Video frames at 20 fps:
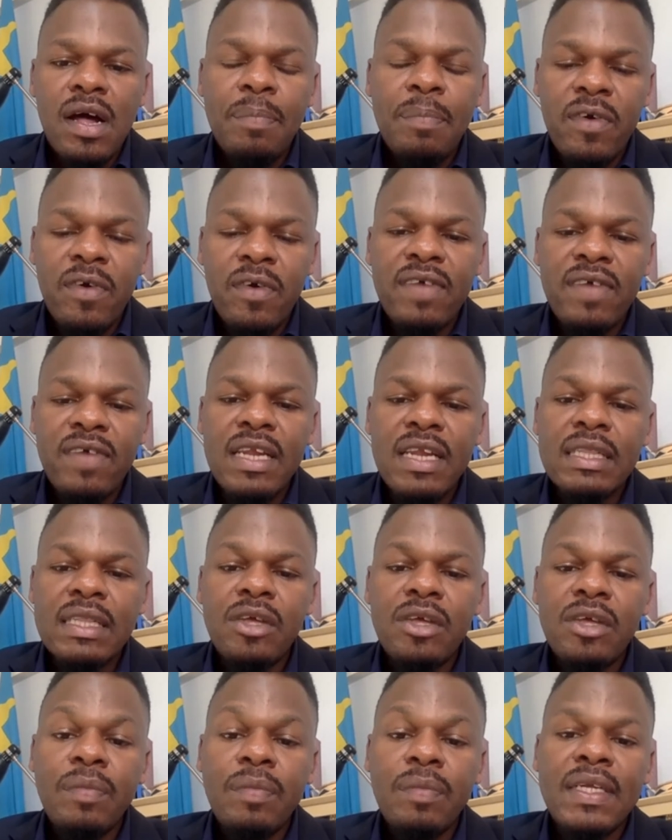provide
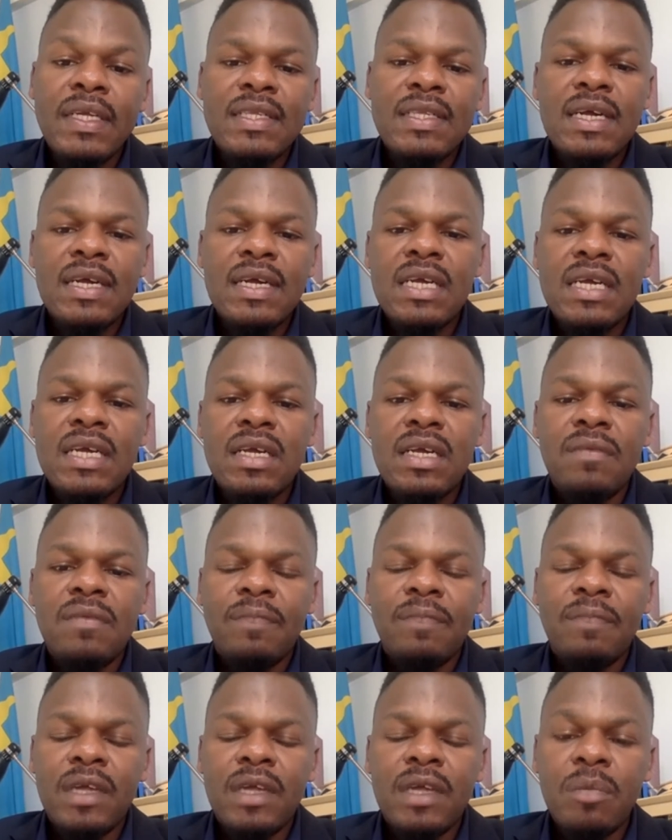the humanitarian
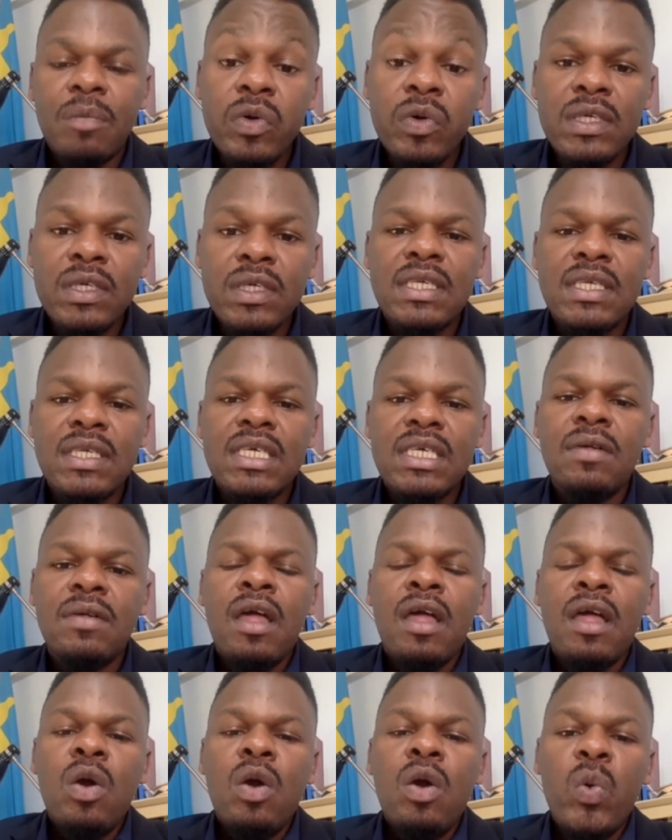community
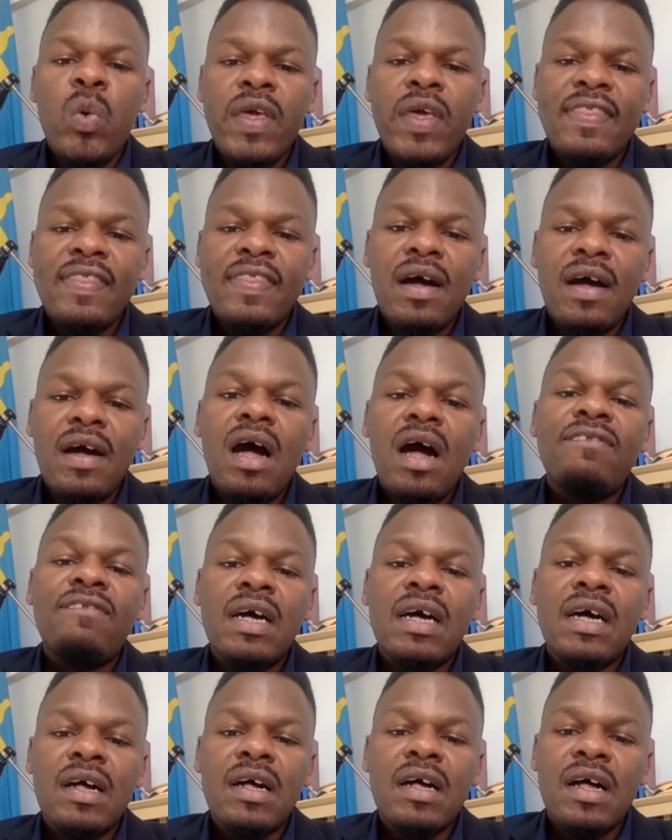with
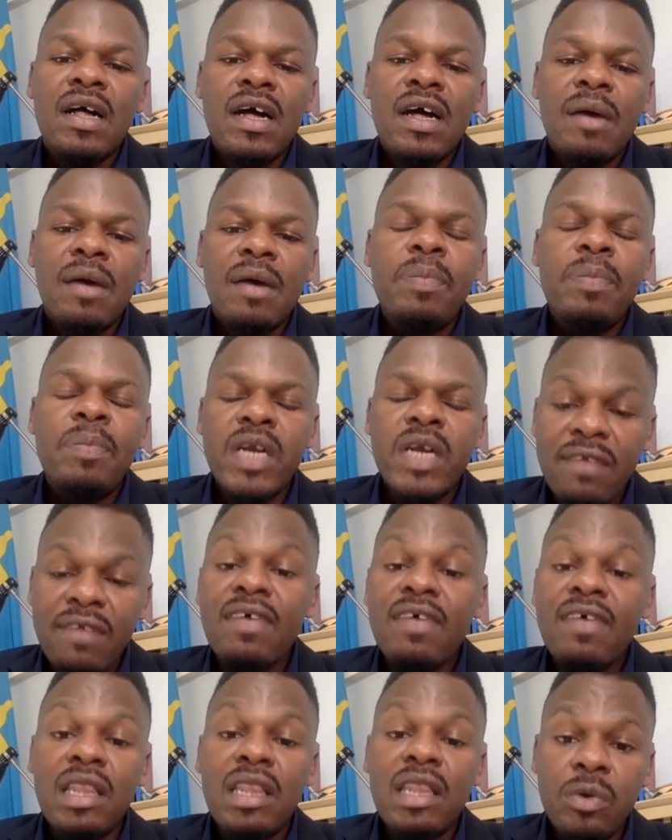other
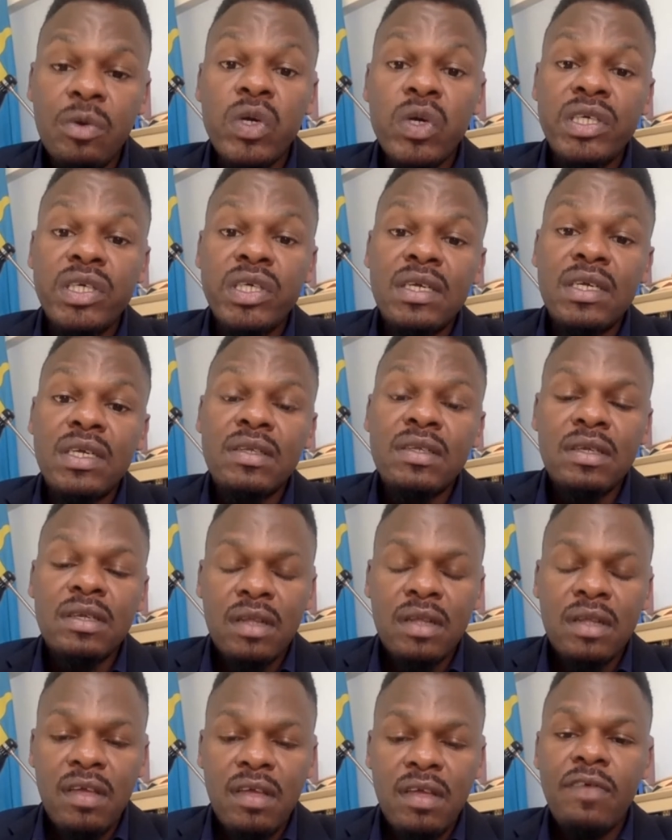pre-evaluation
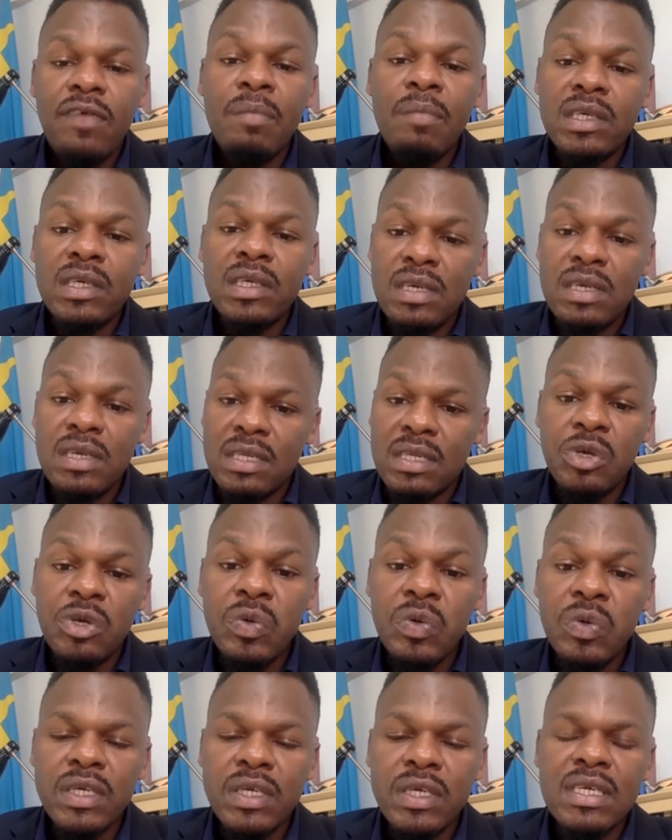information
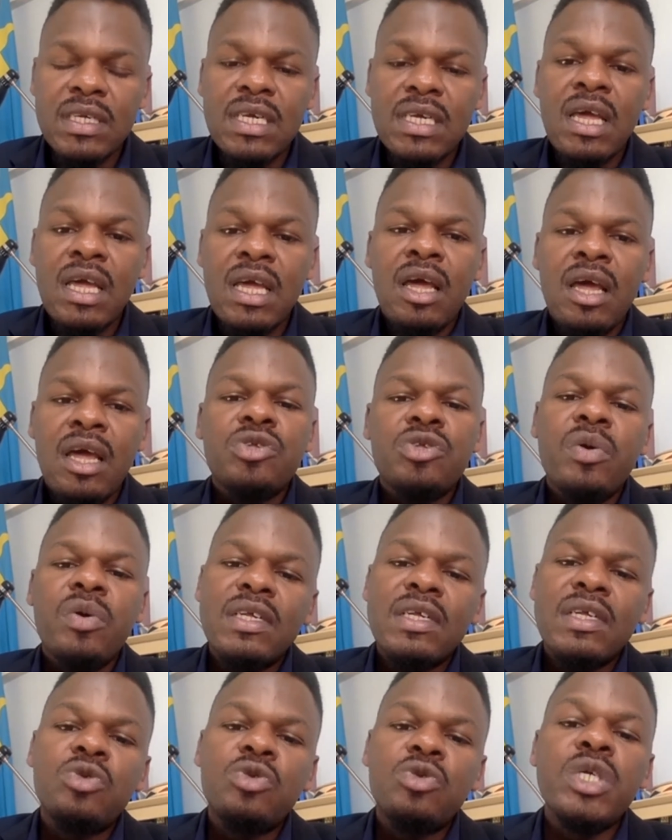security so
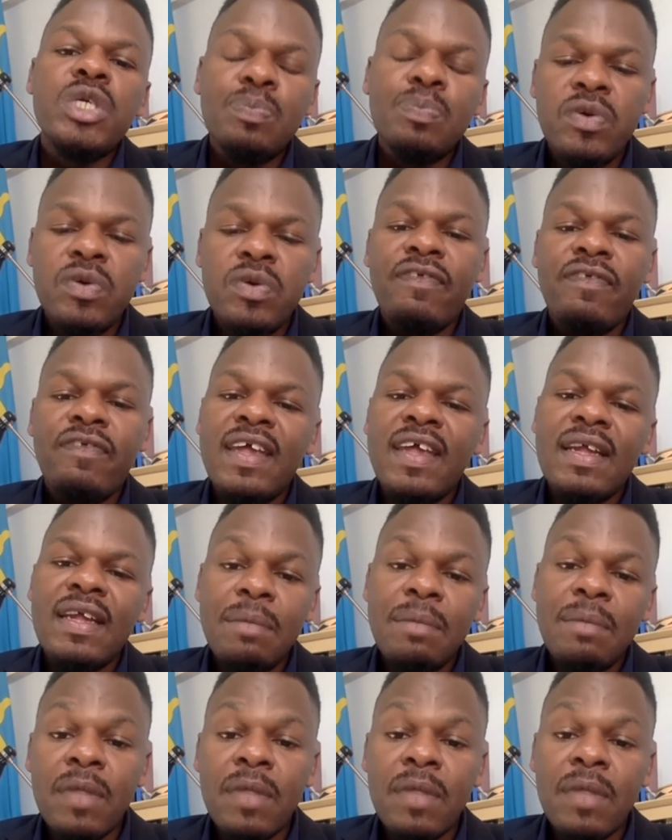as to improve their